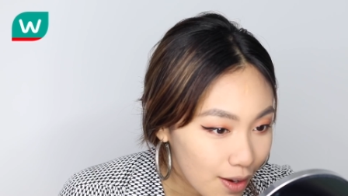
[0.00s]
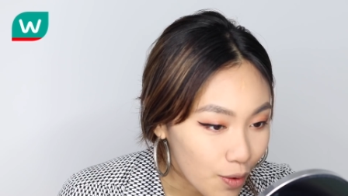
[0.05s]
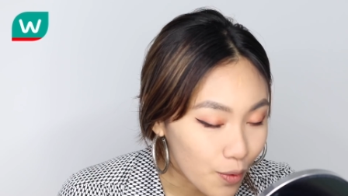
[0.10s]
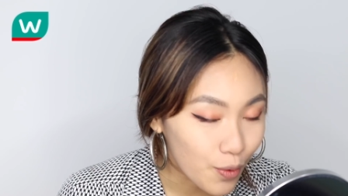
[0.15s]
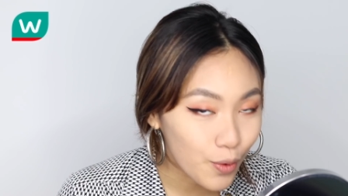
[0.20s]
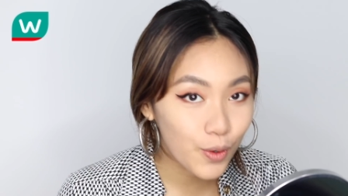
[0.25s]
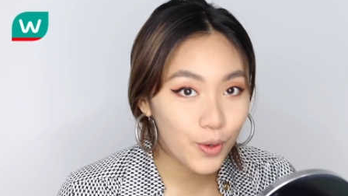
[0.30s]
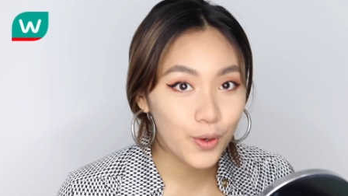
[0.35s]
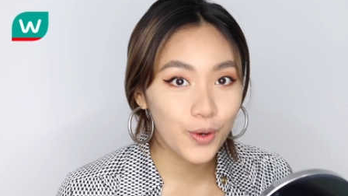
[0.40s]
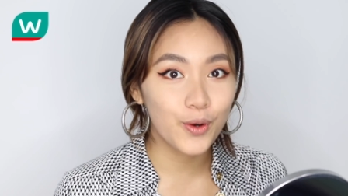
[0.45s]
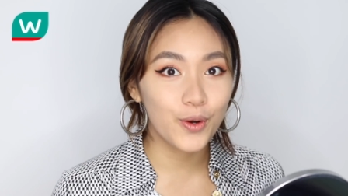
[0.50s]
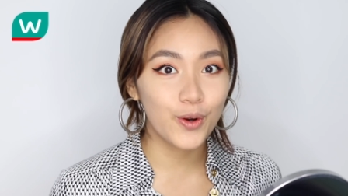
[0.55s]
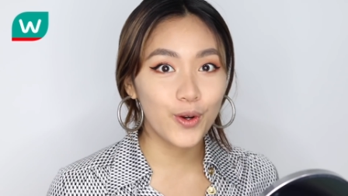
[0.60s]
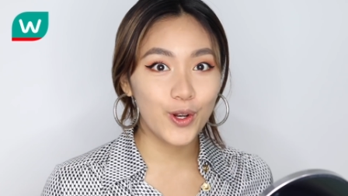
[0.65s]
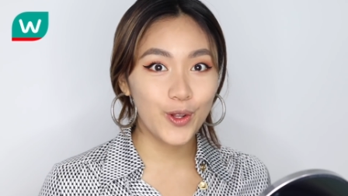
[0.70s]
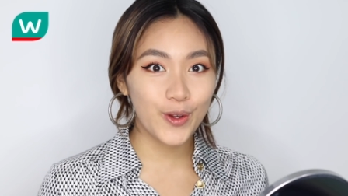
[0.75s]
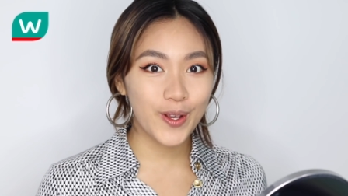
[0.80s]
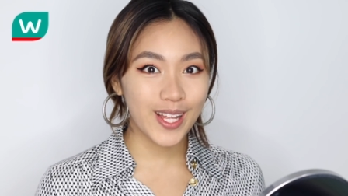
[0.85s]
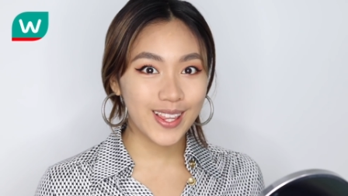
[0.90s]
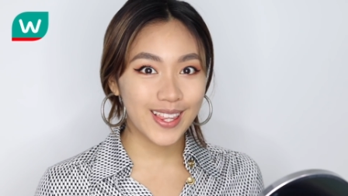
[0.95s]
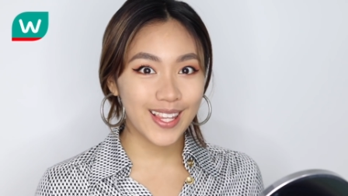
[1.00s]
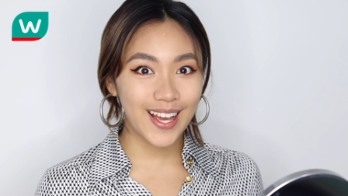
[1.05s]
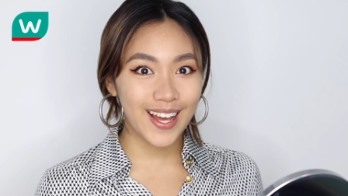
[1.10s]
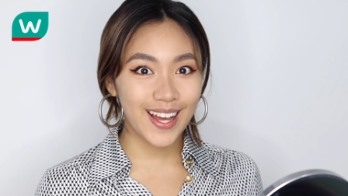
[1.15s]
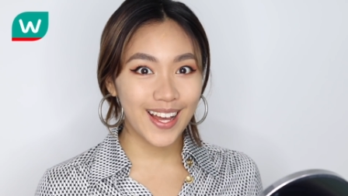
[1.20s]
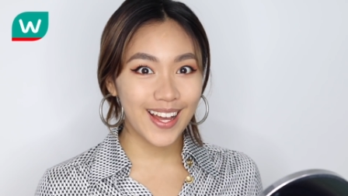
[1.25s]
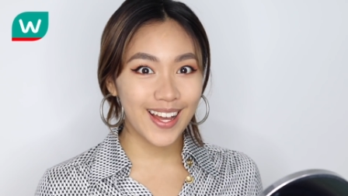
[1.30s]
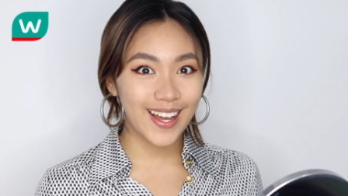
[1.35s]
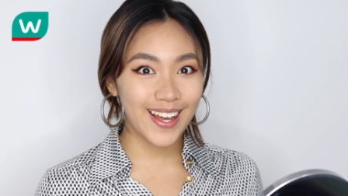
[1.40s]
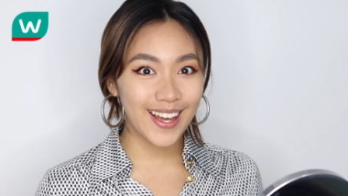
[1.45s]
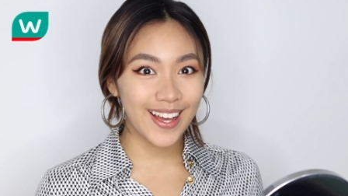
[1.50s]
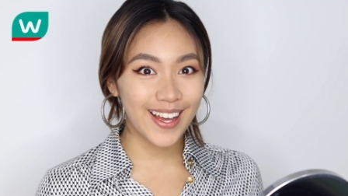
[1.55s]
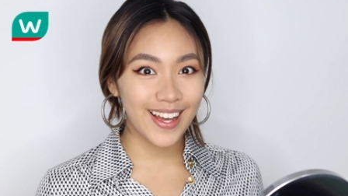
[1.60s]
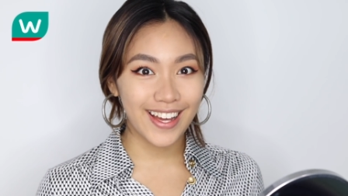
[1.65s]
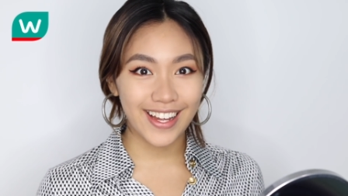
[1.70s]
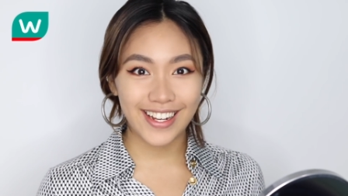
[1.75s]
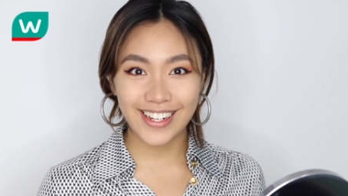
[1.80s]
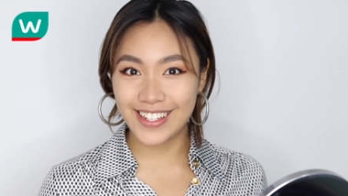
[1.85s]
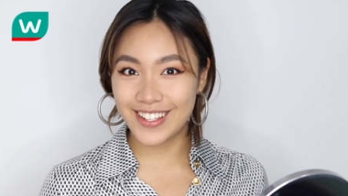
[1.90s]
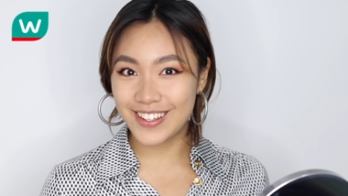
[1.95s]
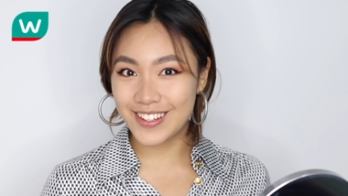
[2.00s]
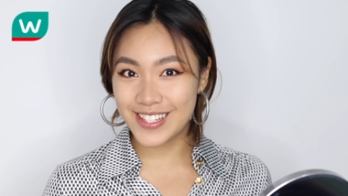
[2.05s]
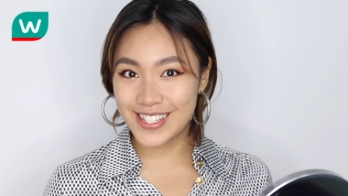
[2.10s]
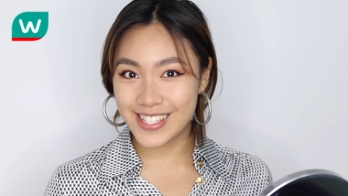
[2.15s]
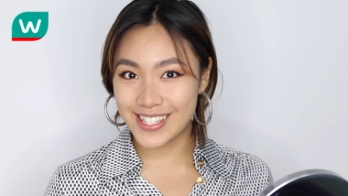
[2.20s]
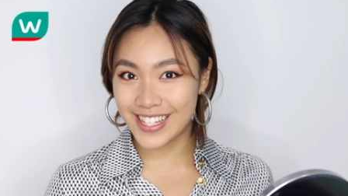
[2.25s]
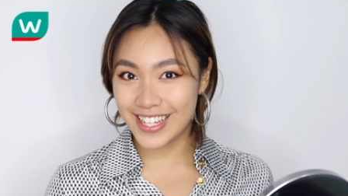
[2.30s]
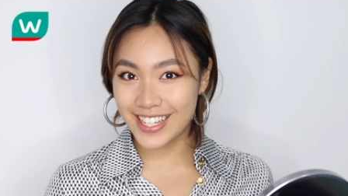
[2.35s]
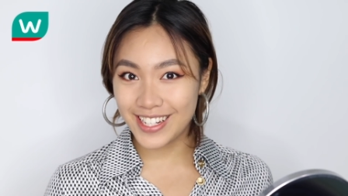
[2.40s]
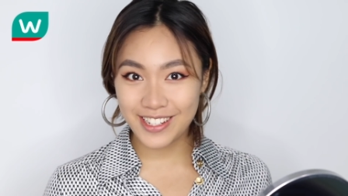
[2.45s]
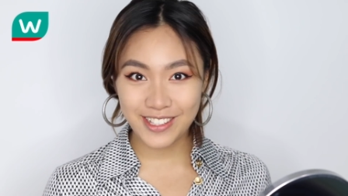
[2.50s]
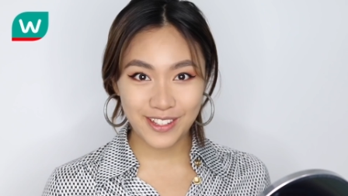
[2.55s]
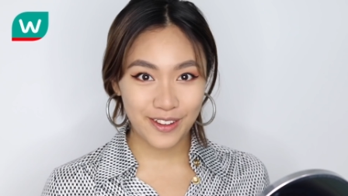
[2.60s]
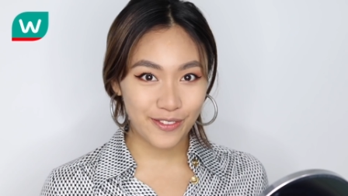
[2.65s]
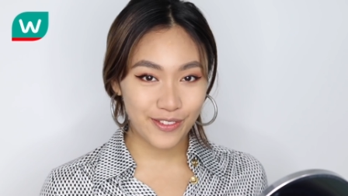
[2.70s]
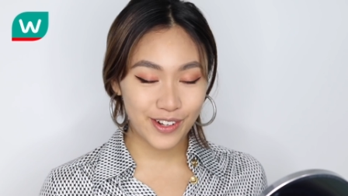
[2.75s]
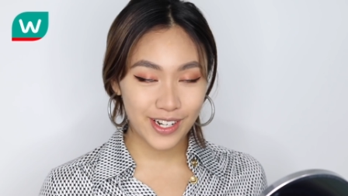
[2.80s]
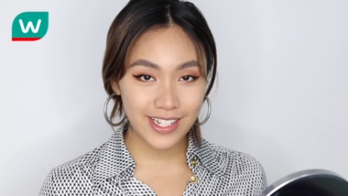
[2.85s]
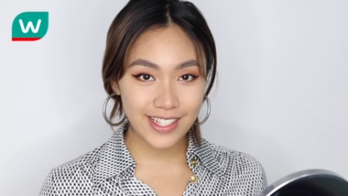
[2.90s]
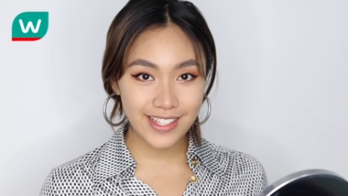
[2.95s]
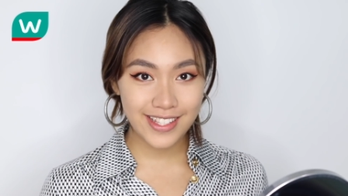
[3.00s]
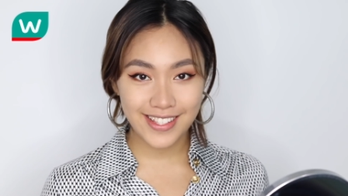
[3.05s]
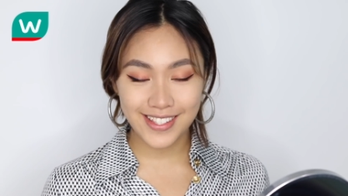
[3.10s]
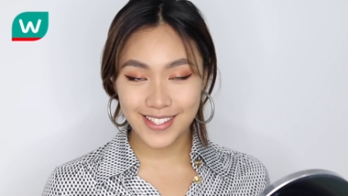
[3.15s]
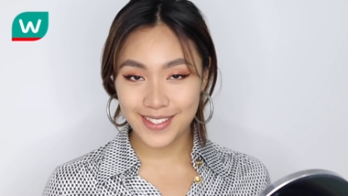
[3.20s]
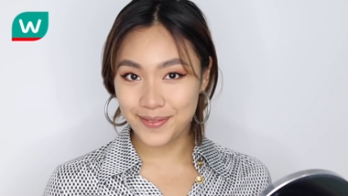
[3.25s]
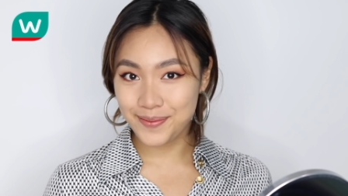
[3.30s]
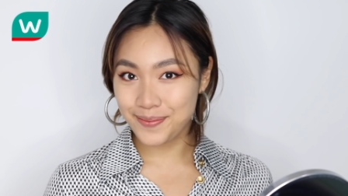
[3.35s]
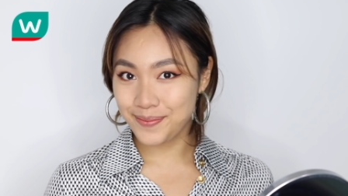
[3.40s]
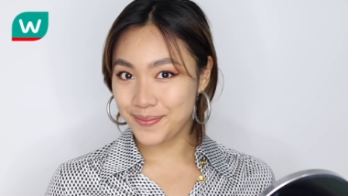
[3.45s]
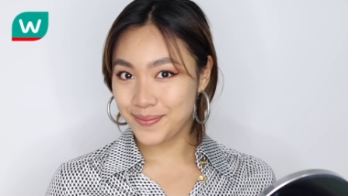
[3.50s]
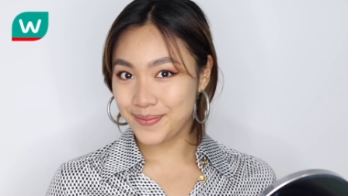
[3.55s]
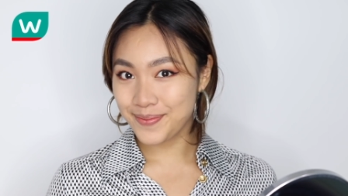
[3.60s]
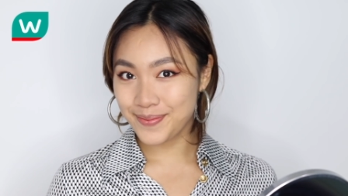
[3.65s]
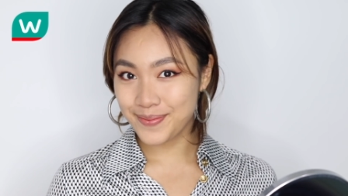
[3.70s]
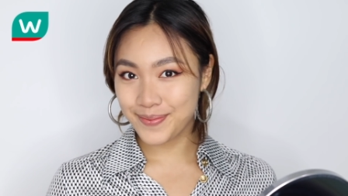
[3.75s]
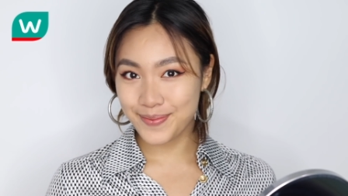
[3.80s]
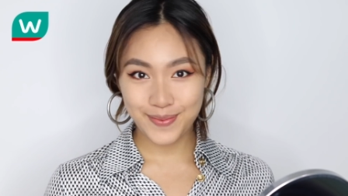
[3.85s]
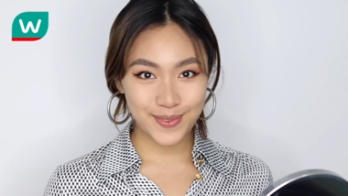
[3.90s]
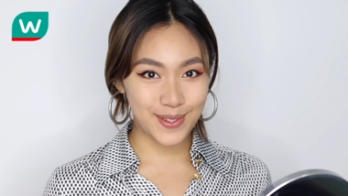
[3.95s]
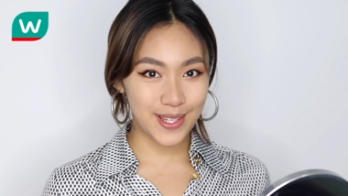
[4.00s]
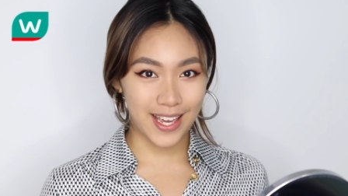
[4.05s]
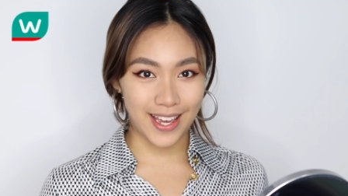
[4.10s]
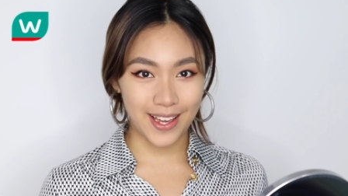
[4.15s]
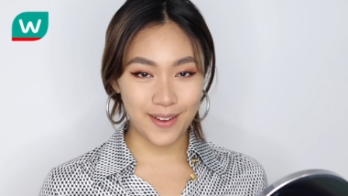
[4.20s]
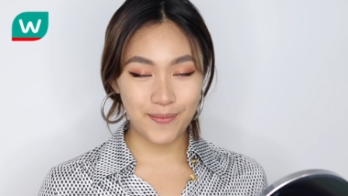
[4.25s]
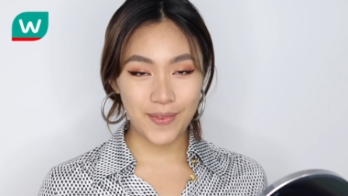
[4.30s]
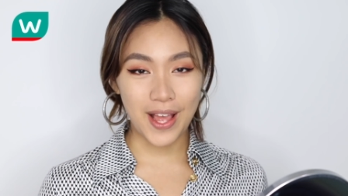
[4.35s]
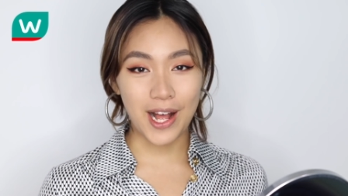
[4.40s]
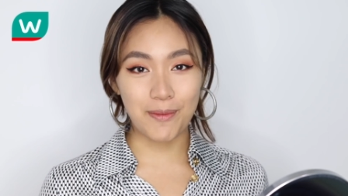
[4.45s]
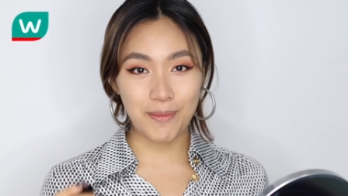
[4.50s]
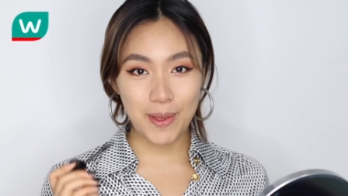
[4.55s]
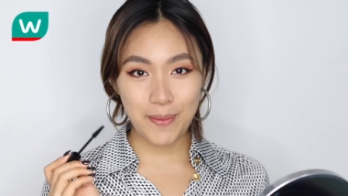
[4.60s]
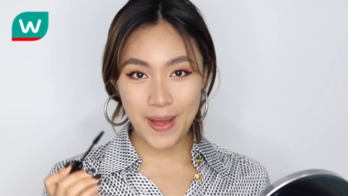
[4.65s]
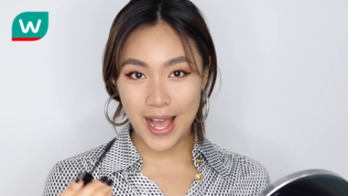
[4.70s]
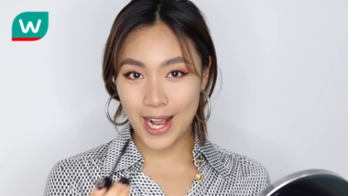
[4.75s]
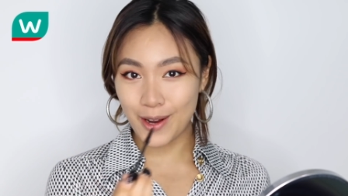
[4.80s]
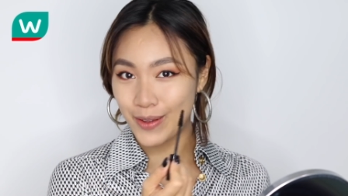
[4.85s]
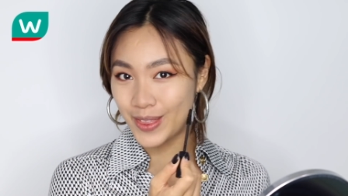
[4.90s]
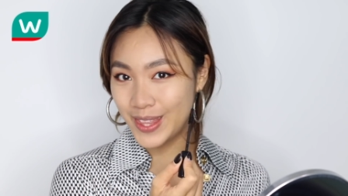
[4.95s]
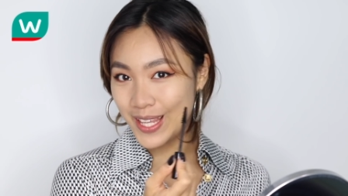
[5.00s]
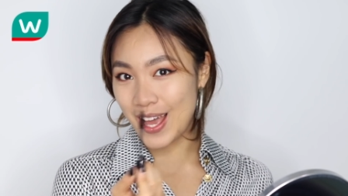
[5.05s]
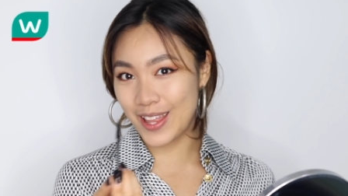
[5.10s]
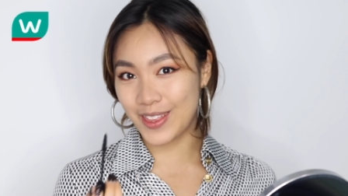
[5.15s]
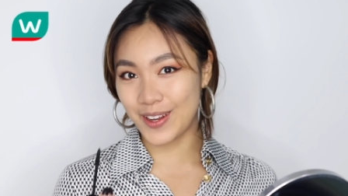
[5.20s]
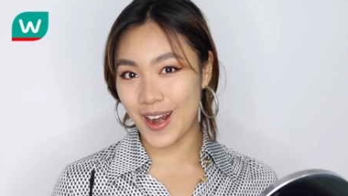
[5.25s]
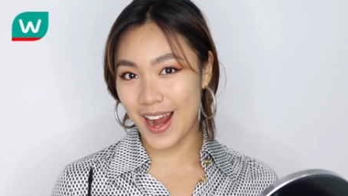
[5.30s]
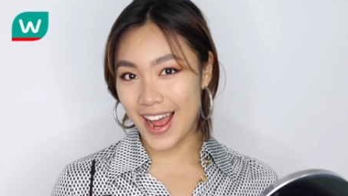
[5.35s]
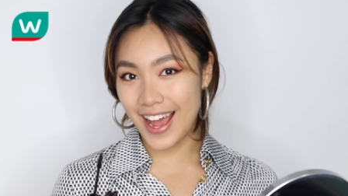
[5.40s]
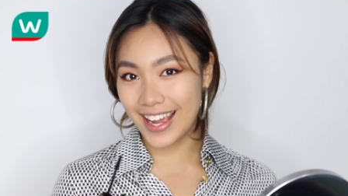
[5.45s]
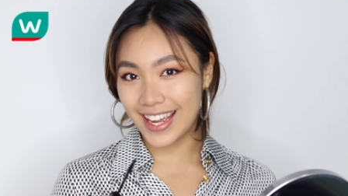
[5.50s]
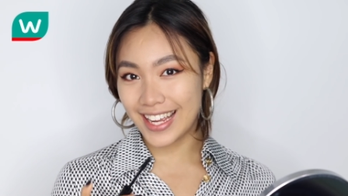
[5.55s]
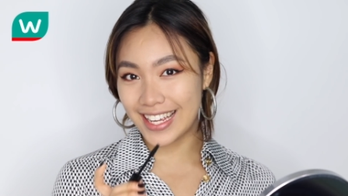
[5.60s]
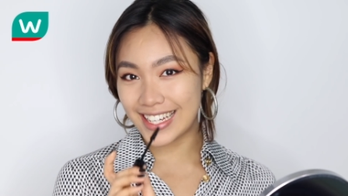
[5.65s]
Oh, look at that! Do you see the difference? Okay, I'll be back with the other eye.